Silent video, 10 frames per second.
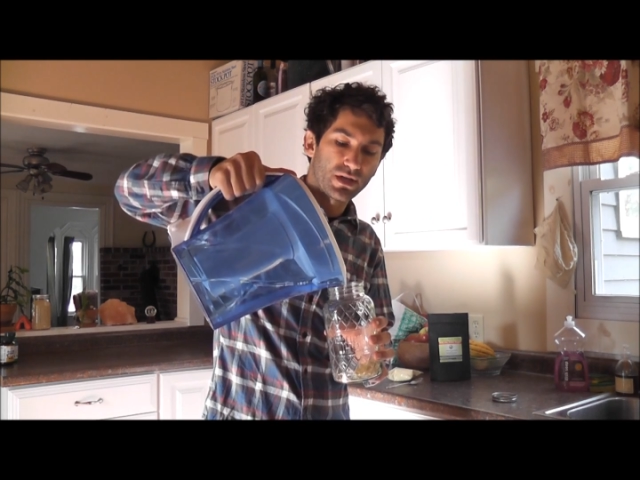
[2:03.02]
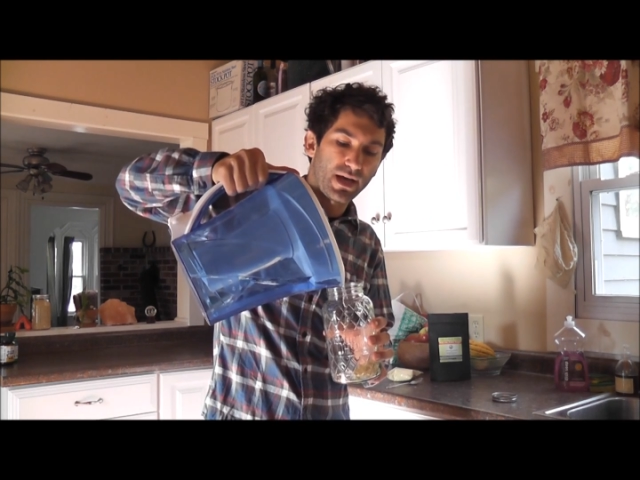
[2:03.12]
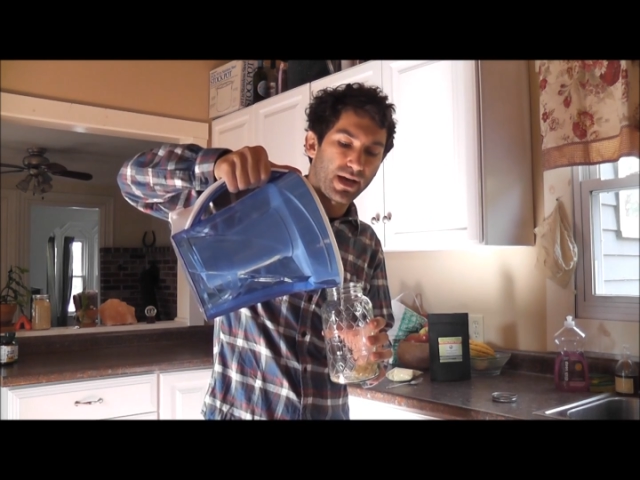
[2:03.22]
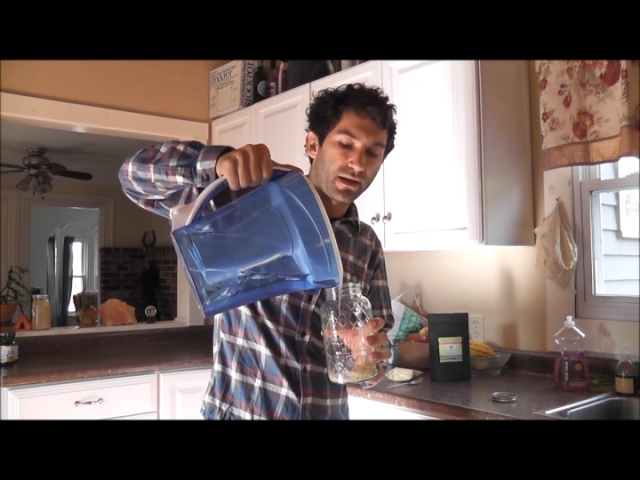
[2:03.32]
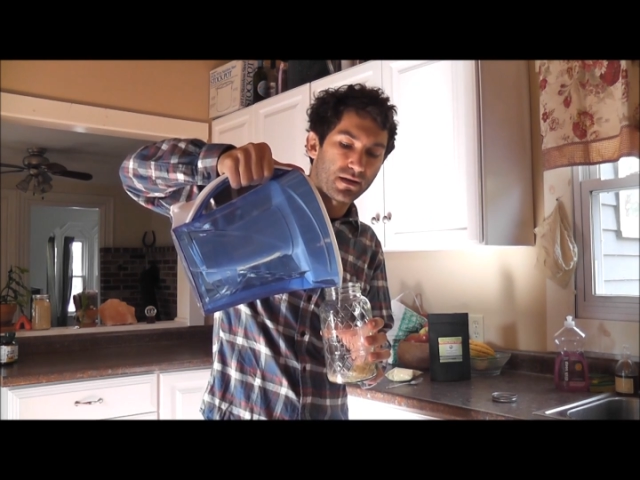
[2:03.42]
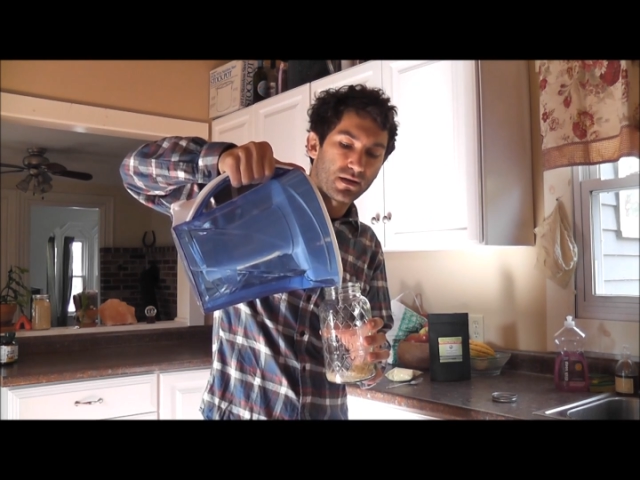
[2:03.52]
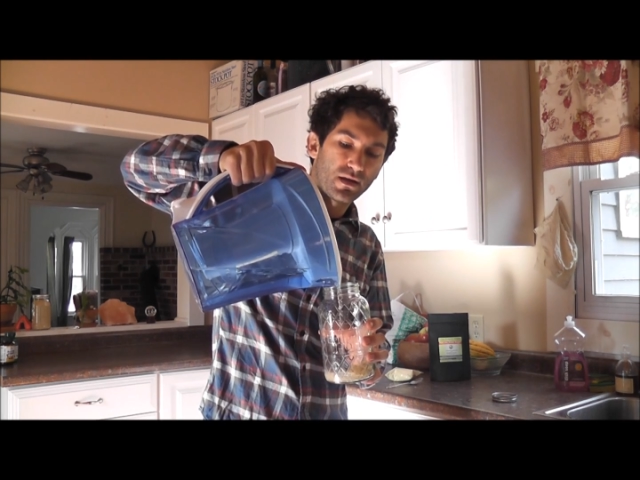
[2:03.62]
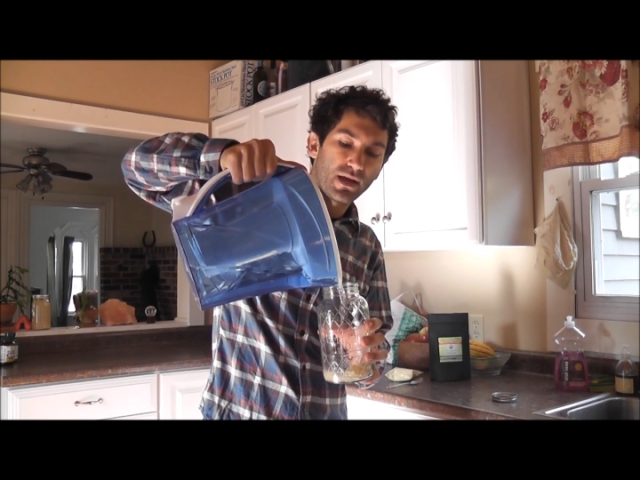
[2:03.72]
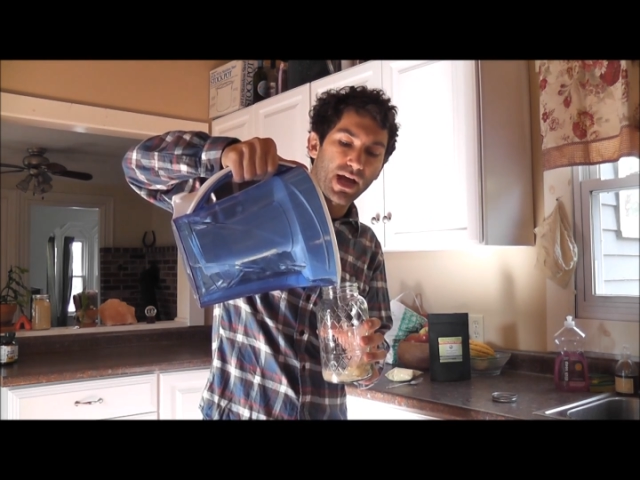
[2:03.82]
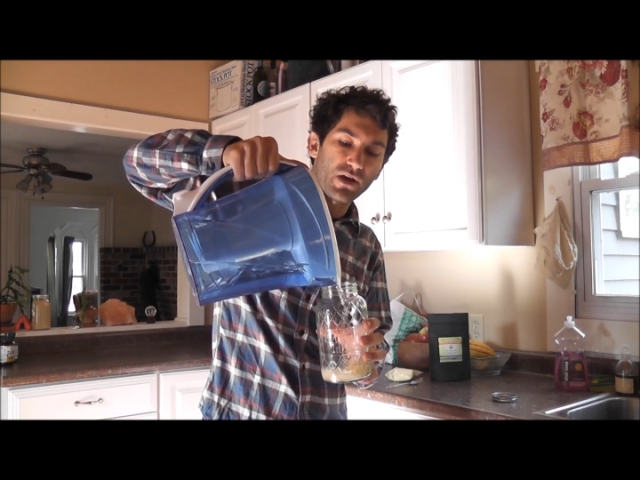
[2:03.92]
to add
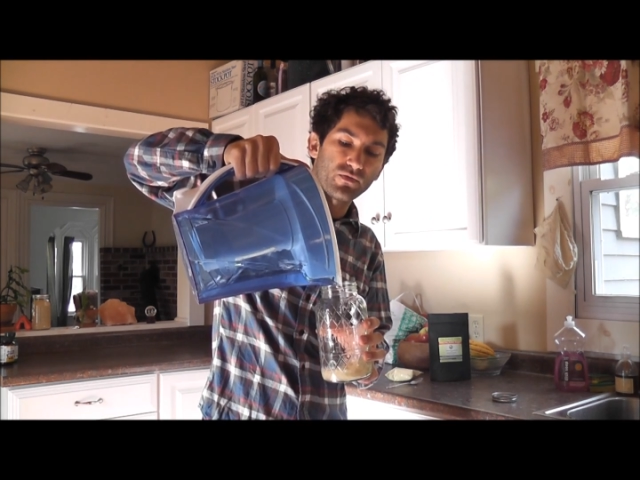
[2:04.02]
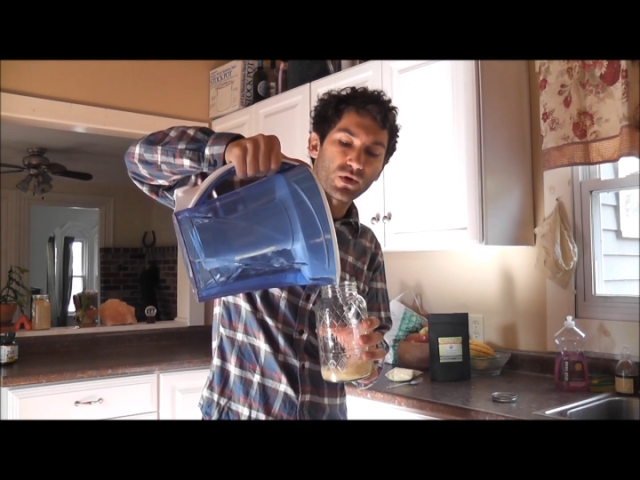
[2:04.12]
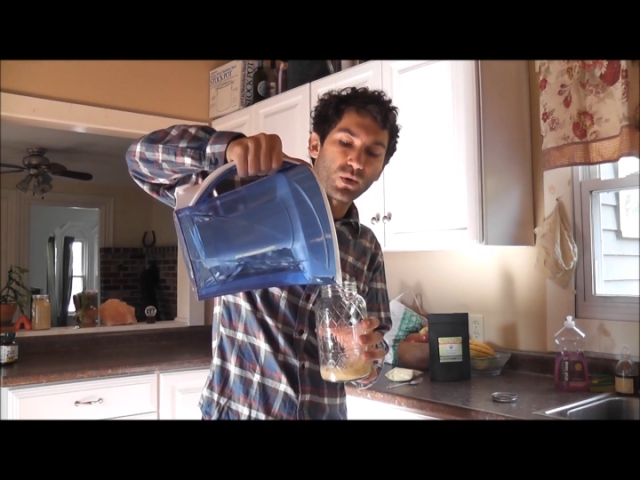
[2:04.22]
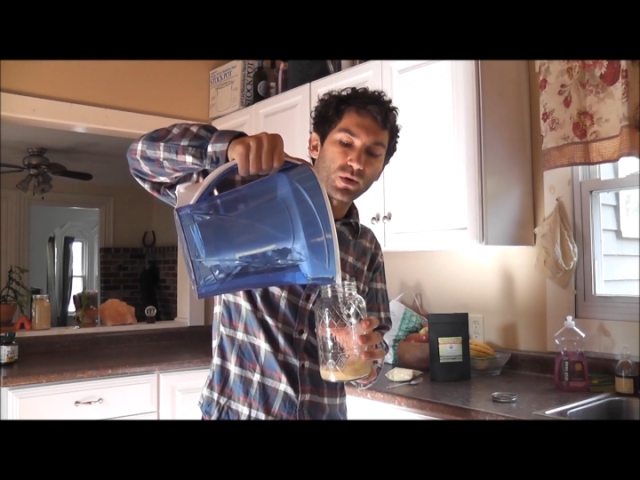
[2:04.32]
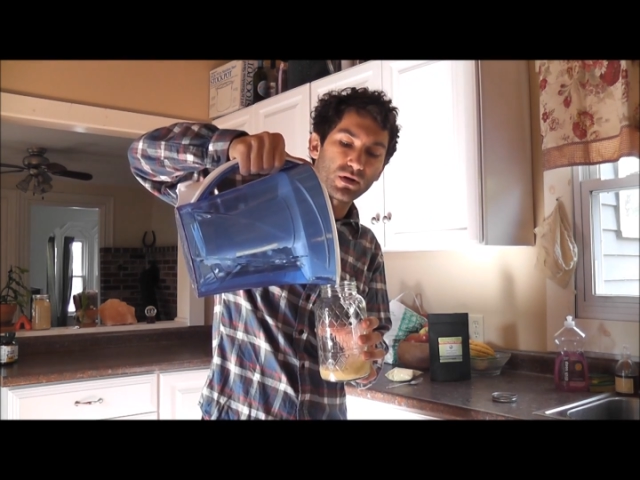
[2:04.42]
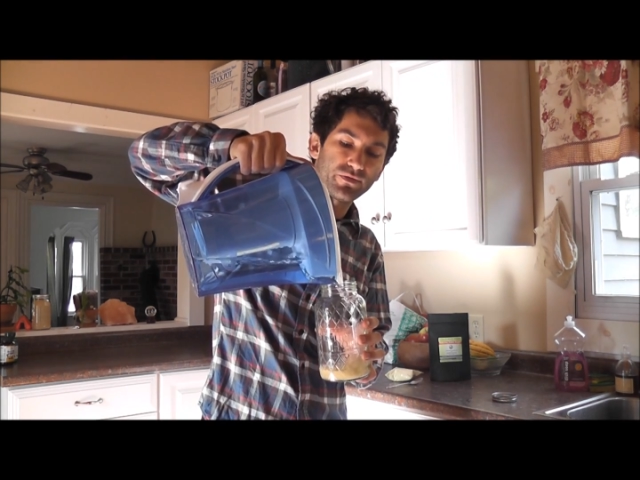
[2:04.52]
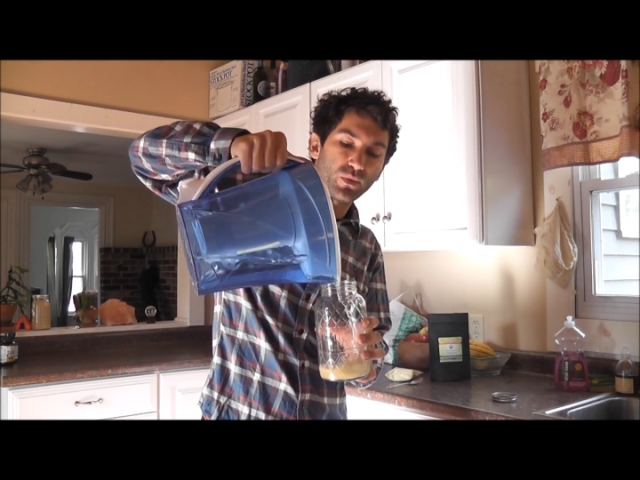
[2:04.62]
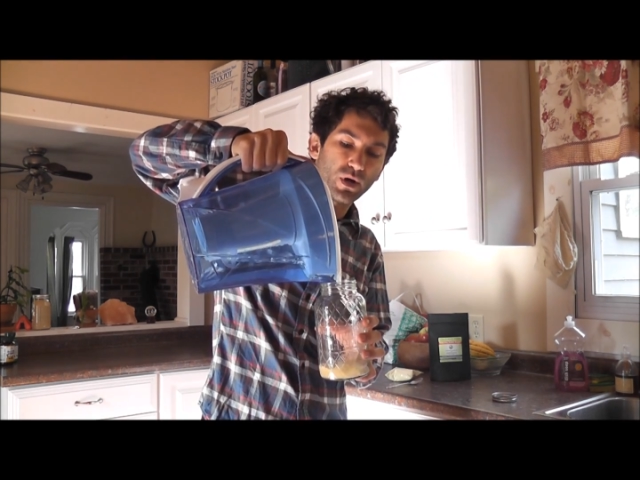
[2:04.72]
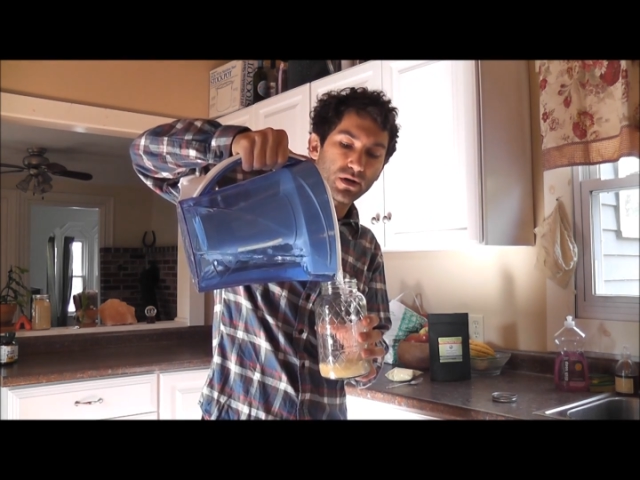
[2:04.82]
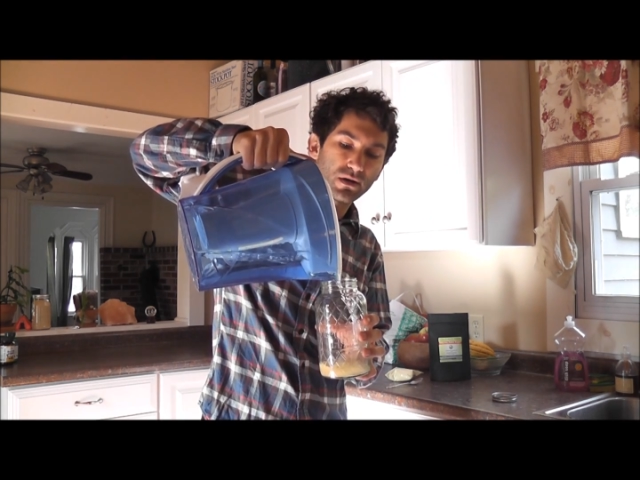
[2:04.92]
half a quart of
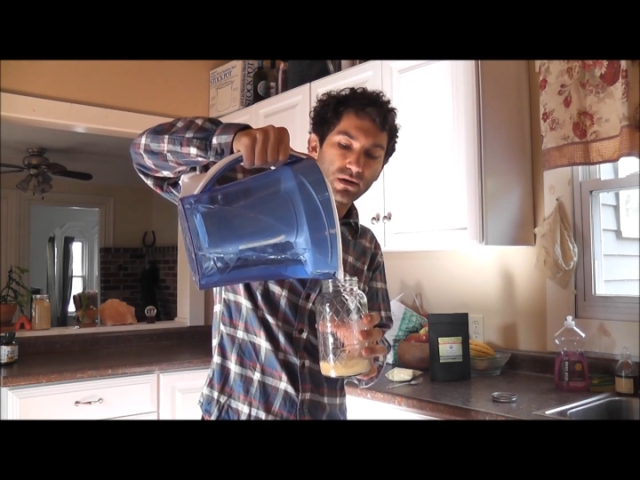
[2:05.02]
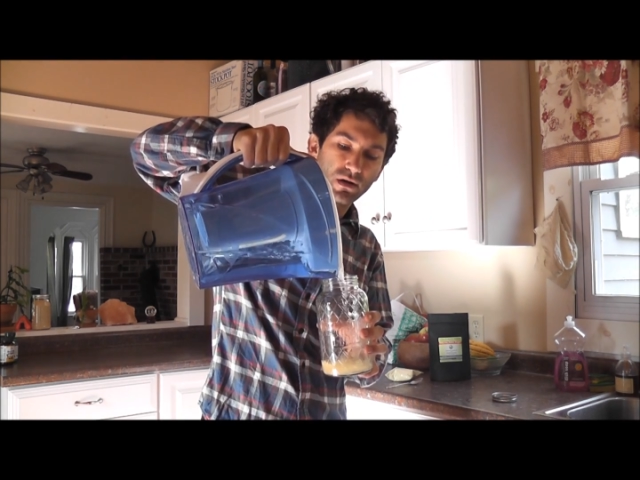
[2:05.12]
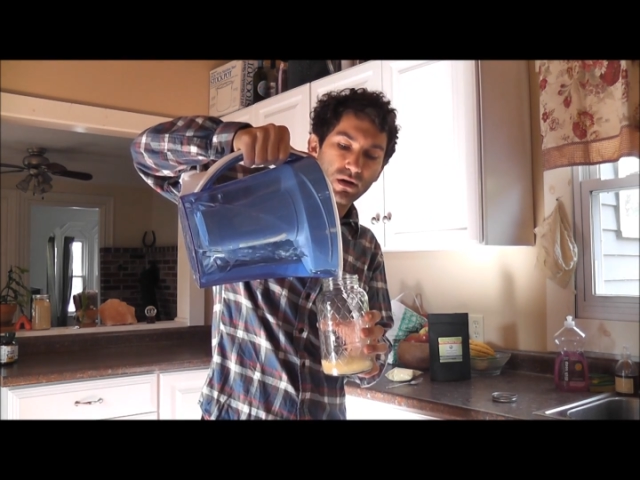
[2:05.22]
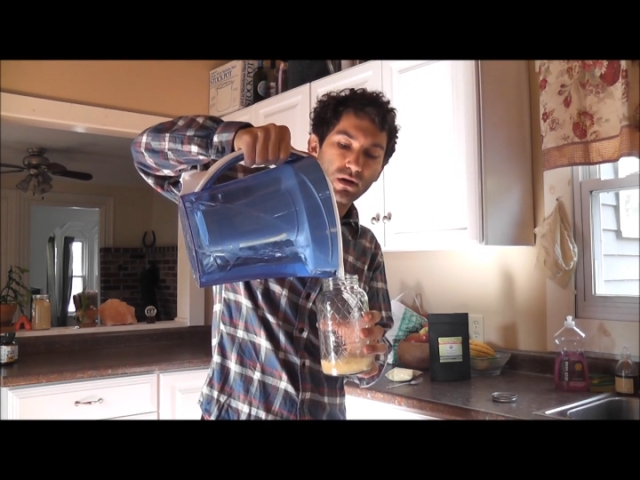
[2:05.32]
water.